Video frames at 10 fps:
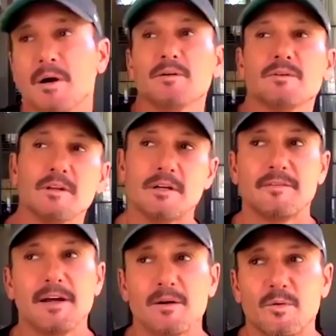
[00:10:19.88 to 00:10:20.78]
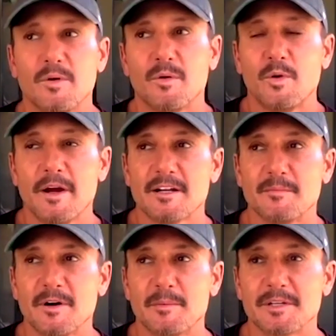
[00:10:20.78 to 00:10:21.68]
don't know that I've had a wake
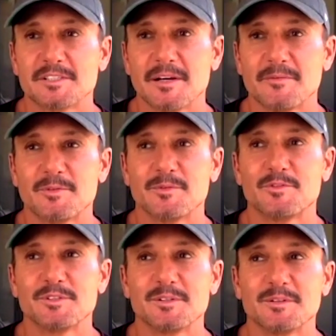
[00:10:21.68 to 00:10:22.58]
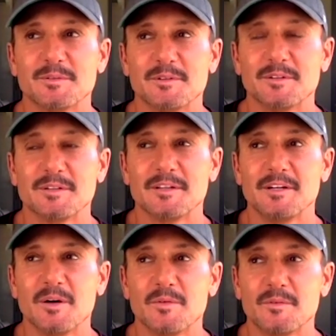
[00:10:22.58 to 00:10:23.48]
up moment, except
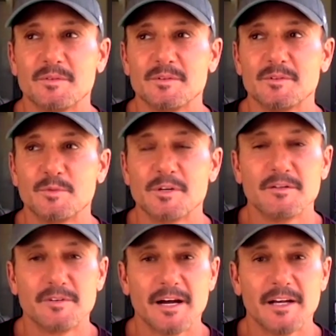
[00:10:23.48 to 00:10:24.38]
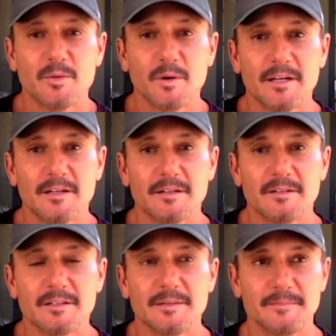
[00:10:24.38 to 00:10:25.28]
reevaluating.
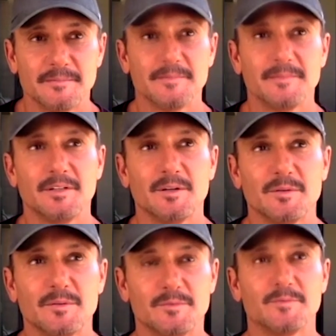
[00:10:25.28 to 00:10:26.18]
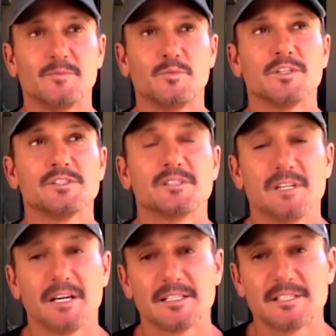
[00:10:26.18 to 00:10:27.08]
What's the
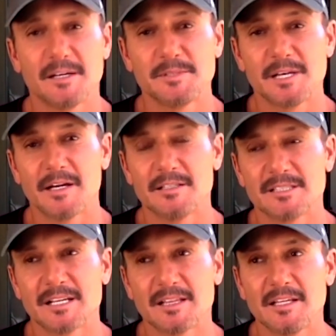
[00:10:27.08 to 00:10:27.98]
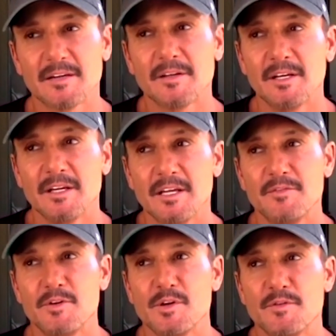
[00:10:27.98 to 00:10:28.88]
next steps out of this. I think
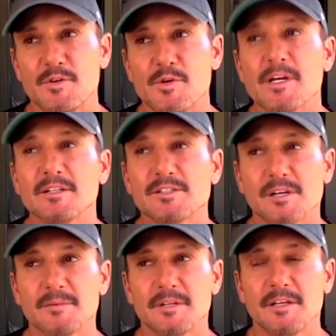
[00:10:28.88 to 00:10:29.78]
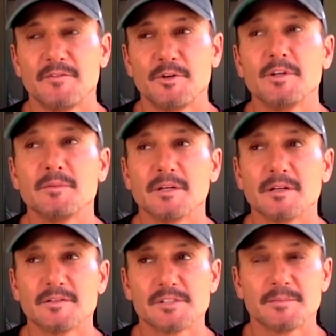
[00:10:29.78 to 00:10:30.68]
if you're in the
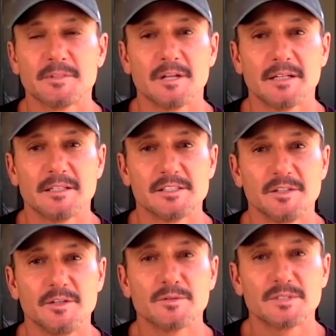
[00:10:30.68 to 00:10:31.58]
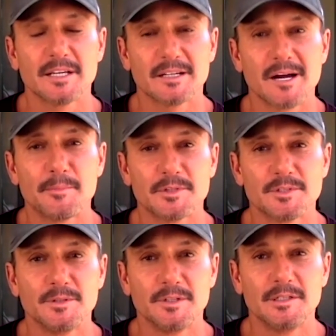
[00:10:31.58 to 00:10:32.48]
middle of something like this and you don't take an opportunity